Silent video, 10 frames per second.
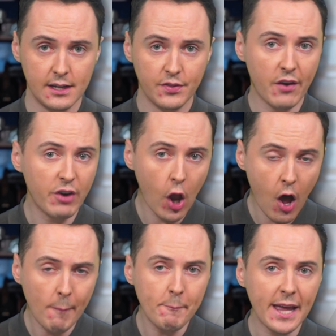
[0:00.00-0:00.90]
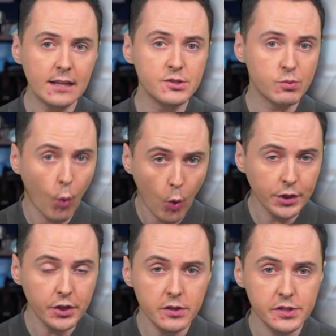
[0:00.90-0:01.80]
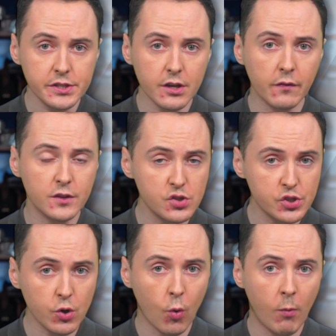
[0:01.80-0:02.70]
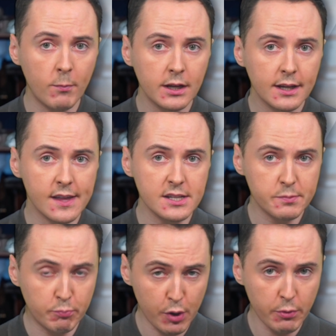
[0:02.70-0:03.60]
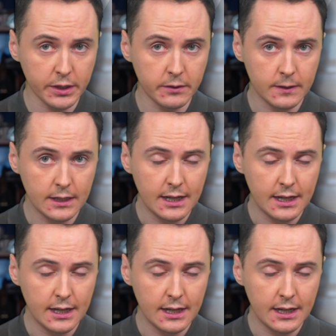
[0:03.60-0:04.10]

They're alarm bells warning us of the storm that's brewing.